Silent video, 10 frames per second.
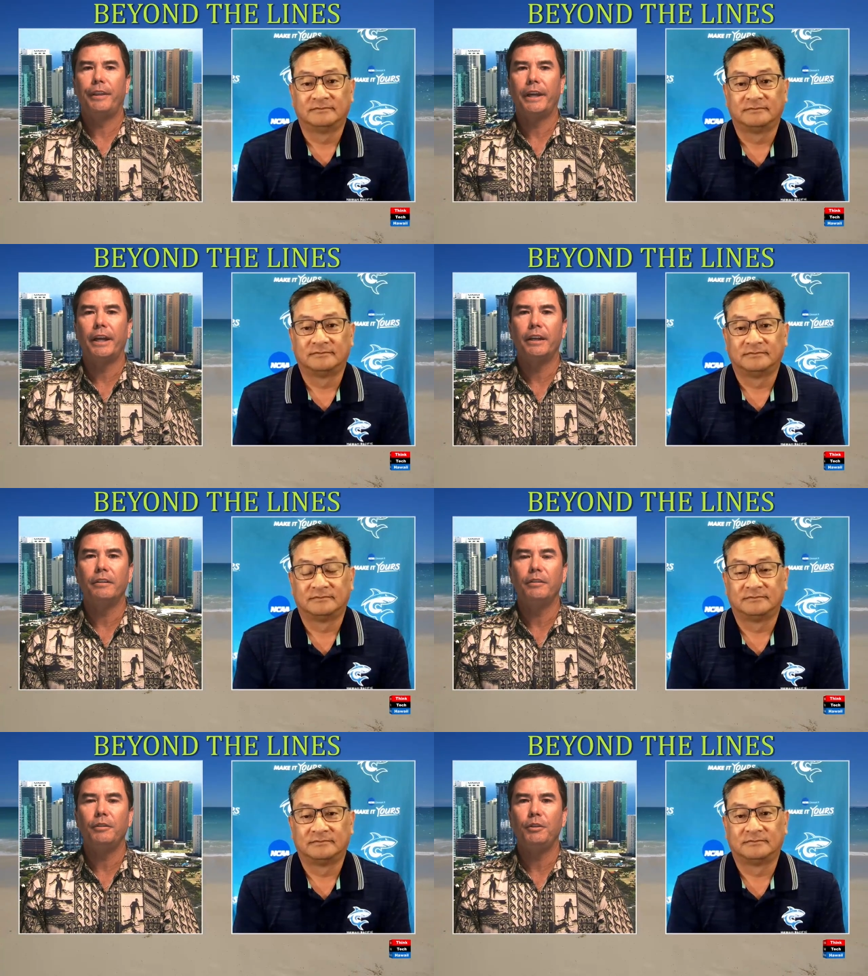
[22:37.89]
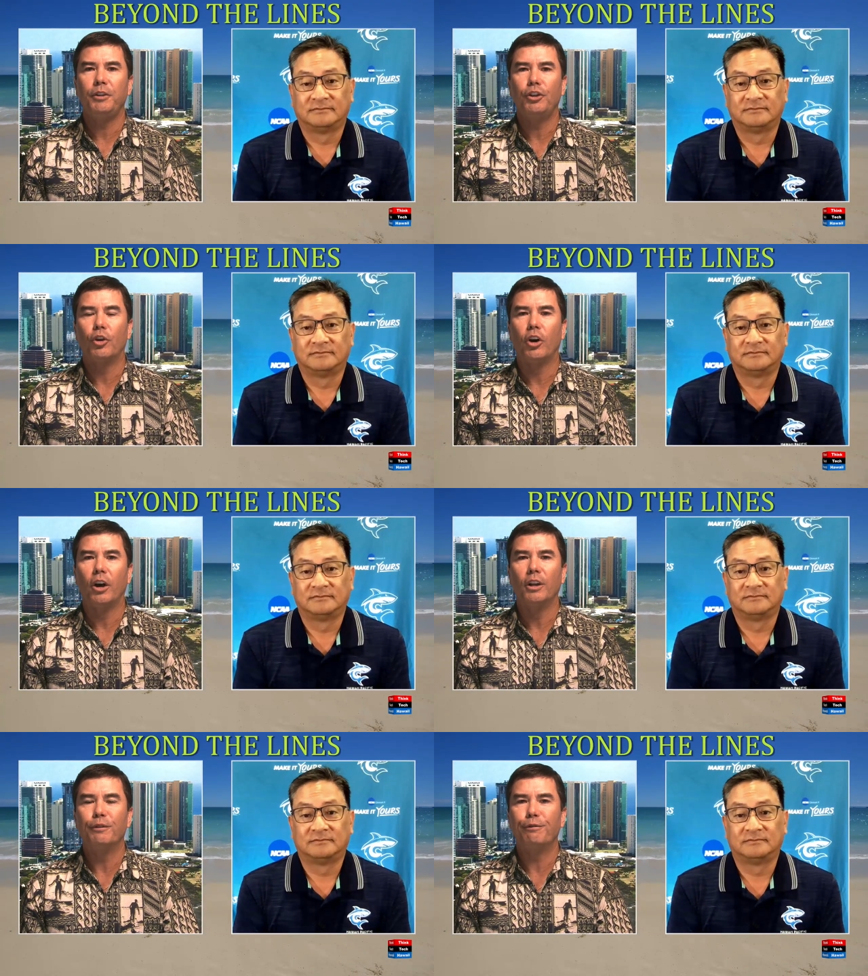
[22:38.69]
Speaker 1: that you know
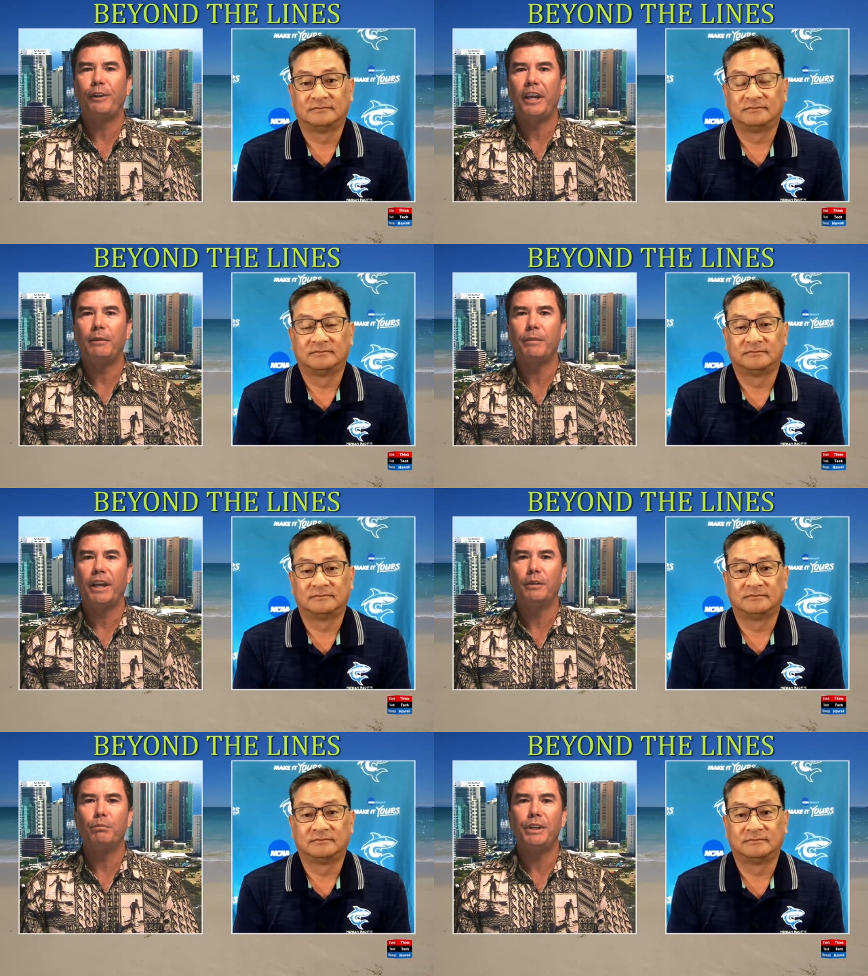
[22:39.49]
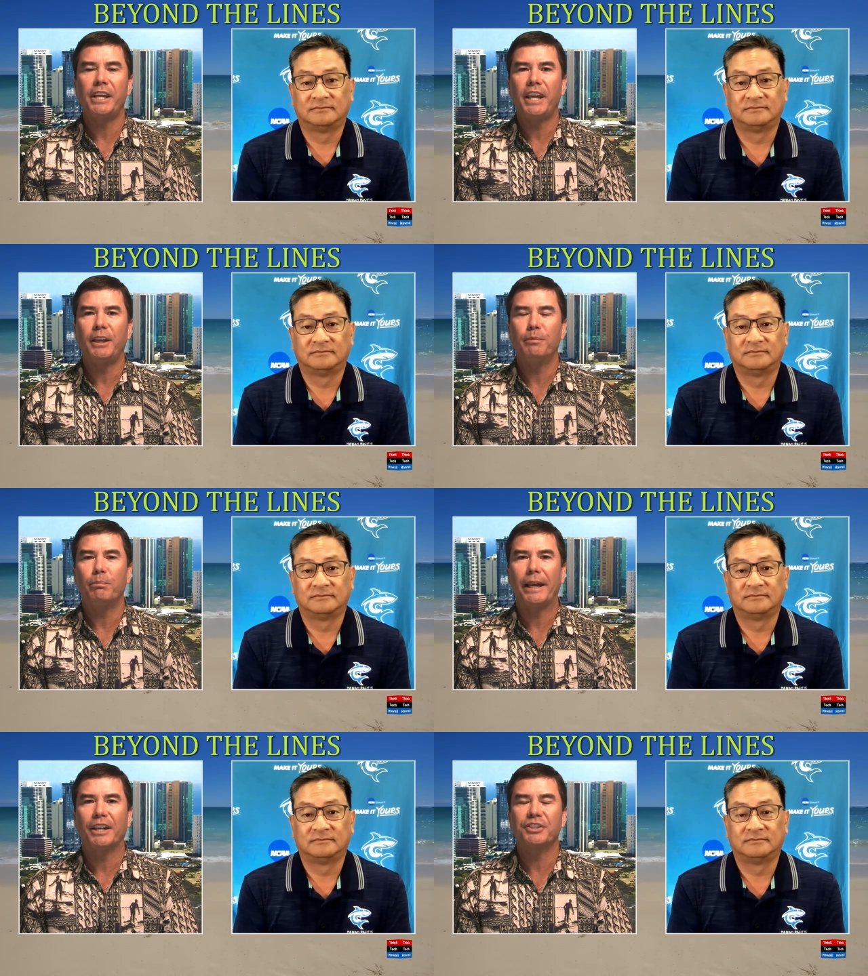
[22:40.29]
hall of fame nba
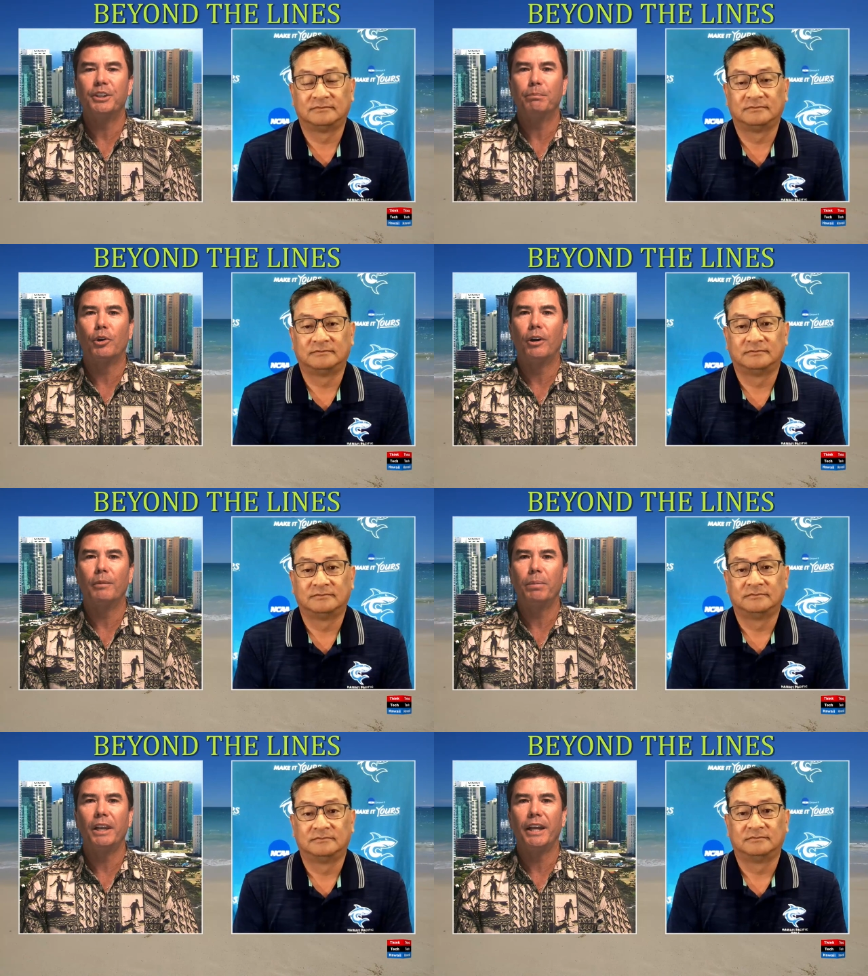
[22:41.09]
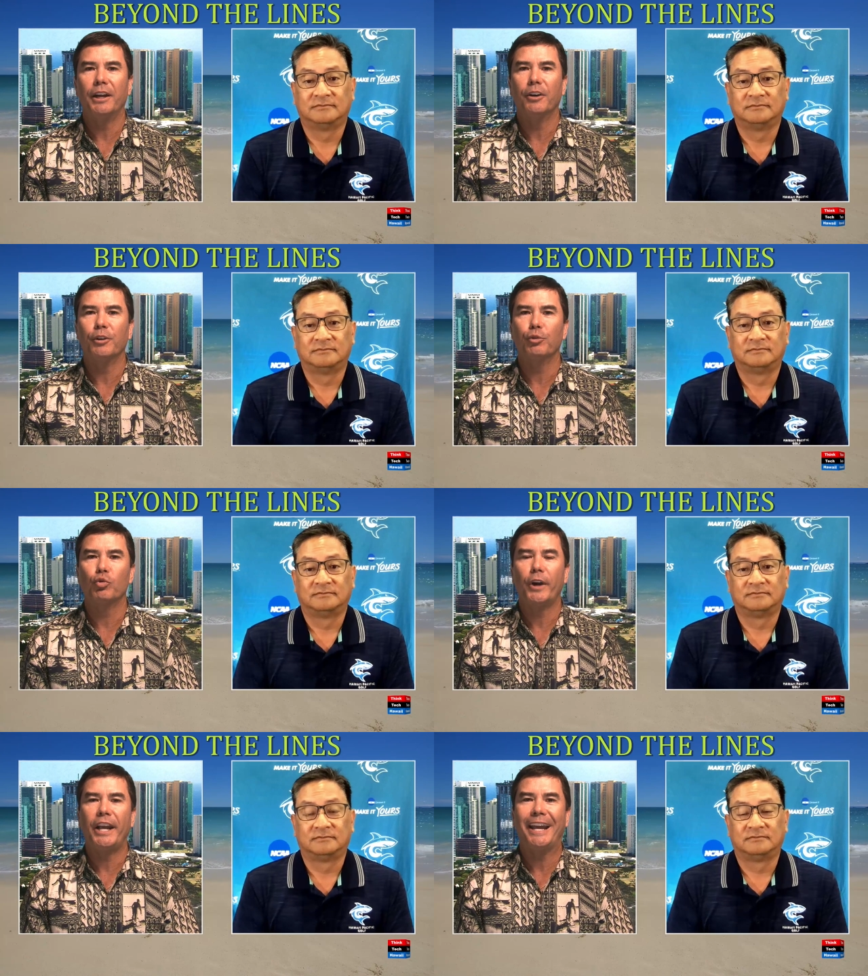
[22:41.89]
basketball player
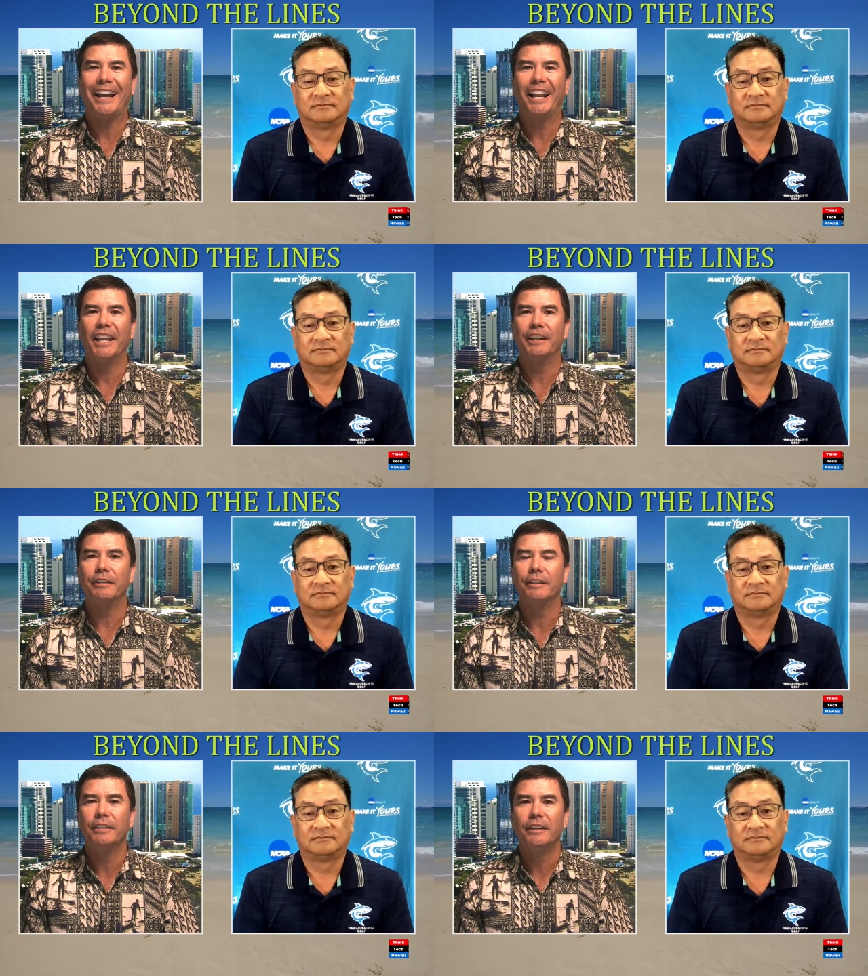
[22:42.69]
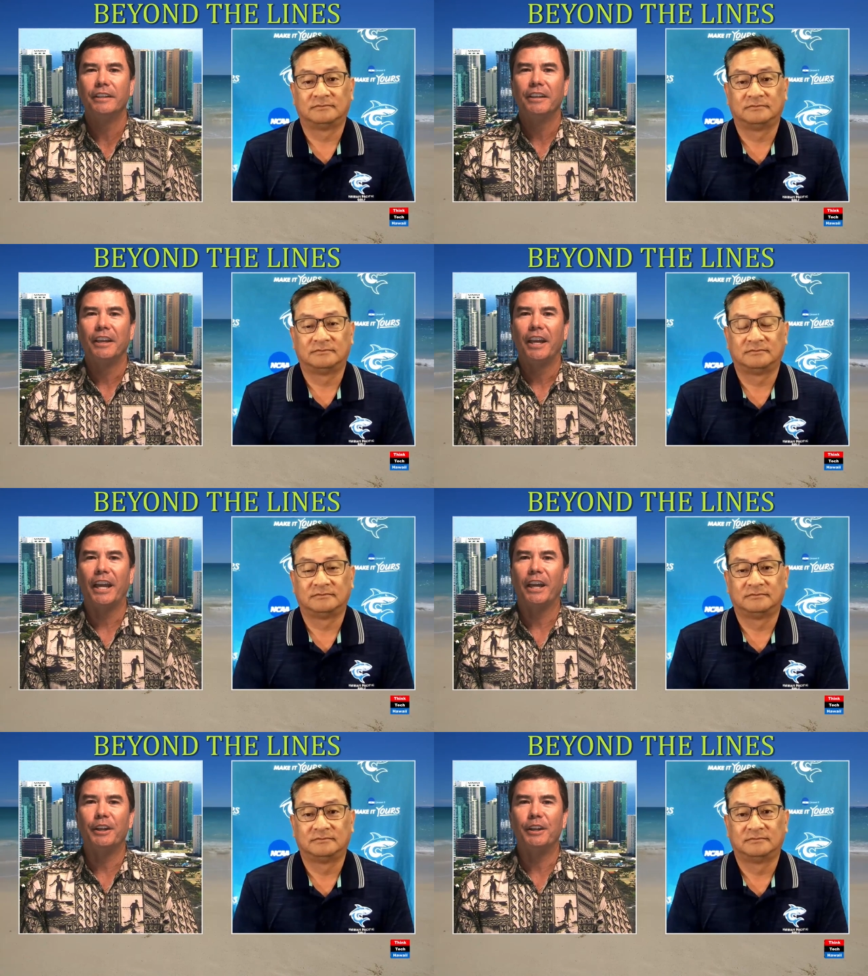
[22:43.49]
ray allen
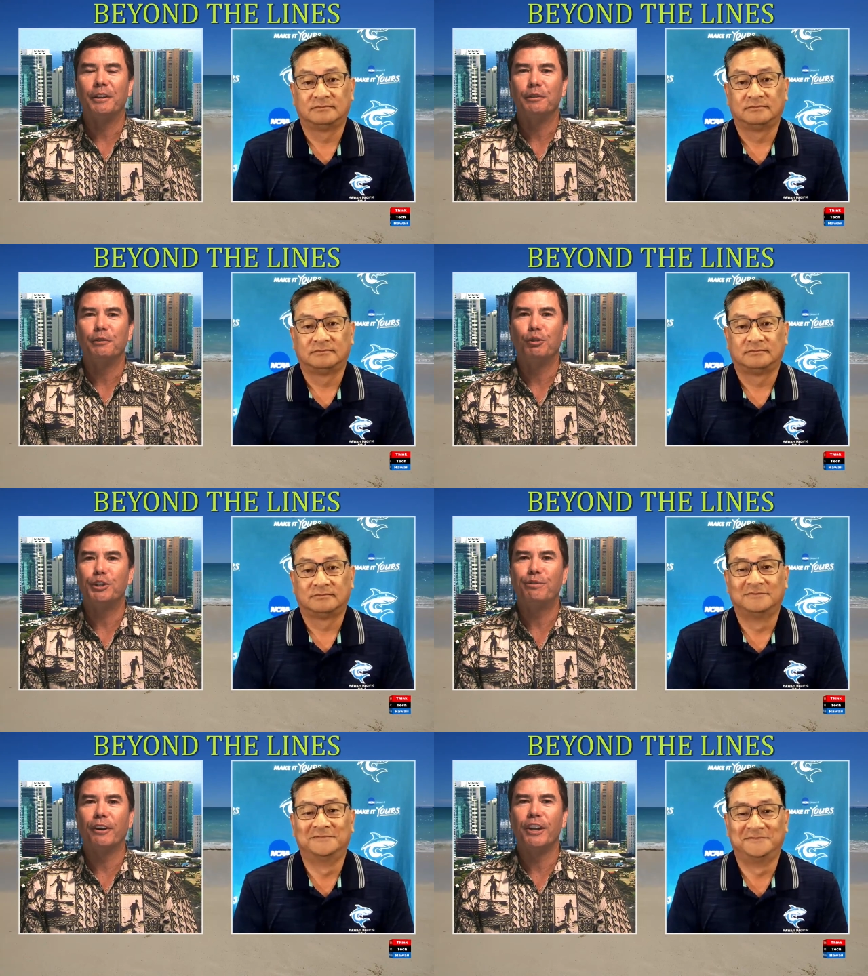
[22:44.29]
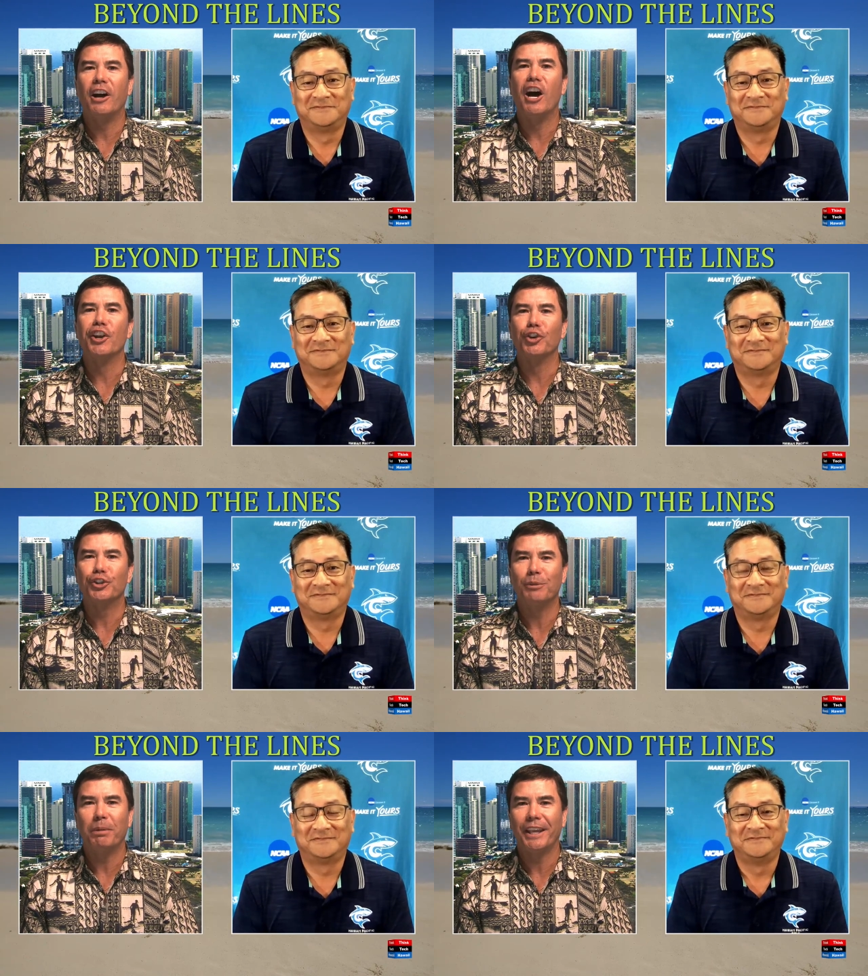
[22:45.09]
had a was very
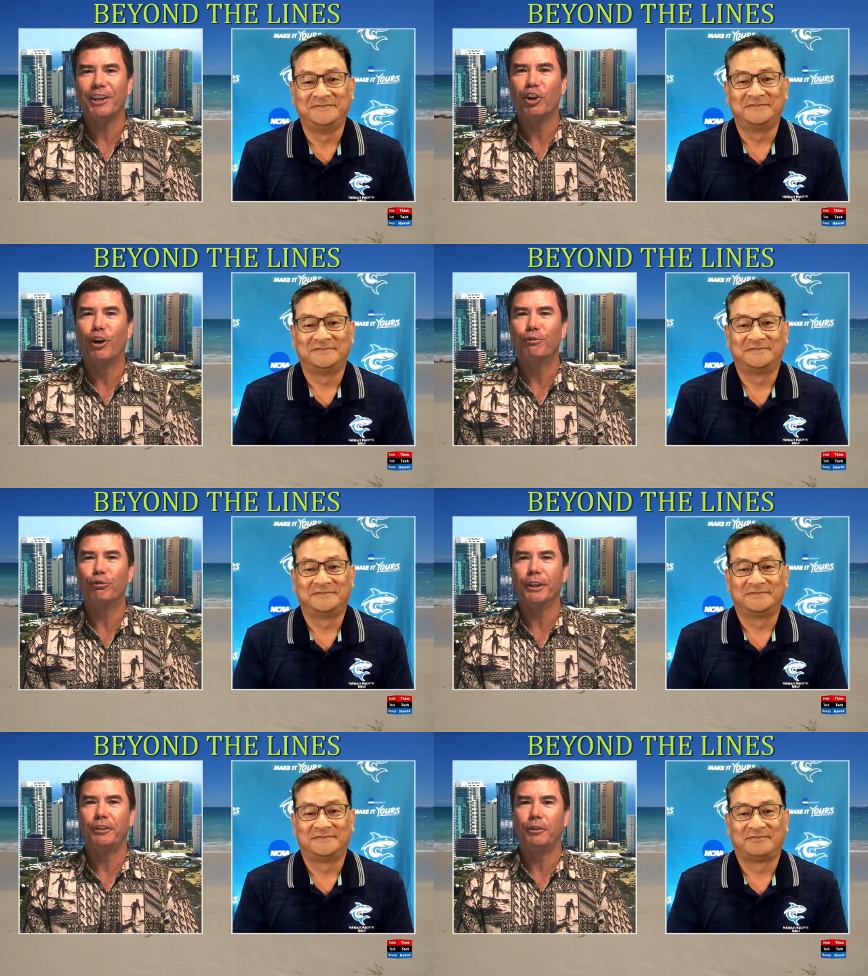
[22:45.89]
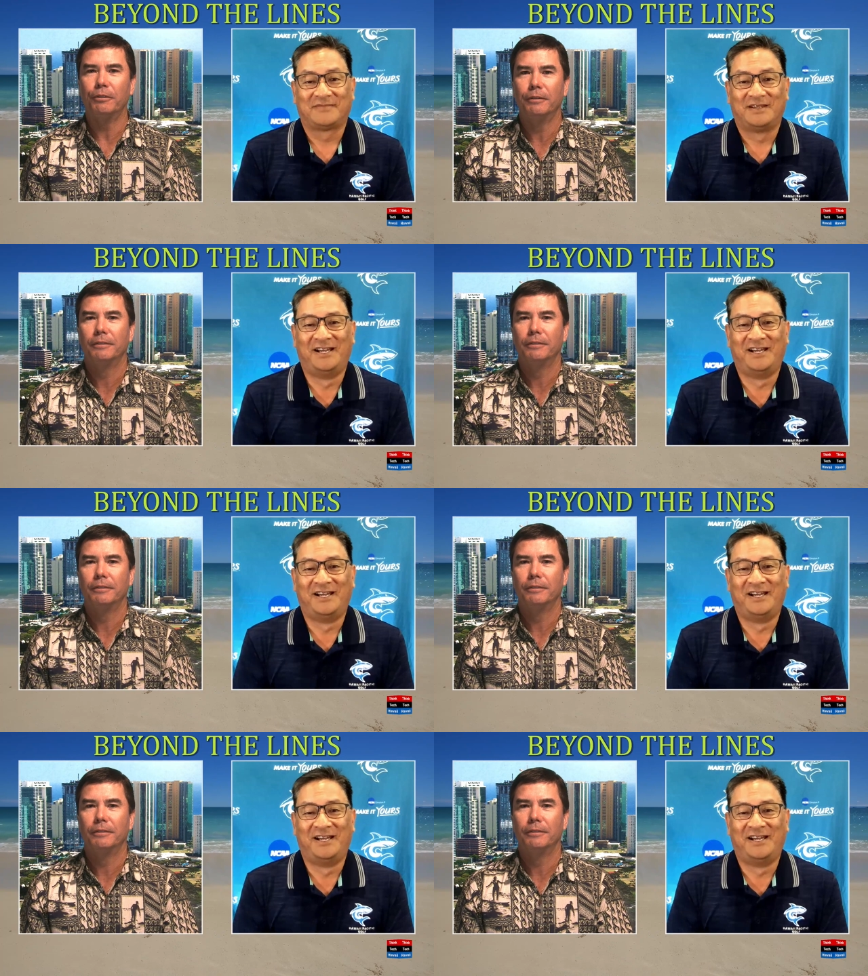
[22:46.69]
honored to play golf with you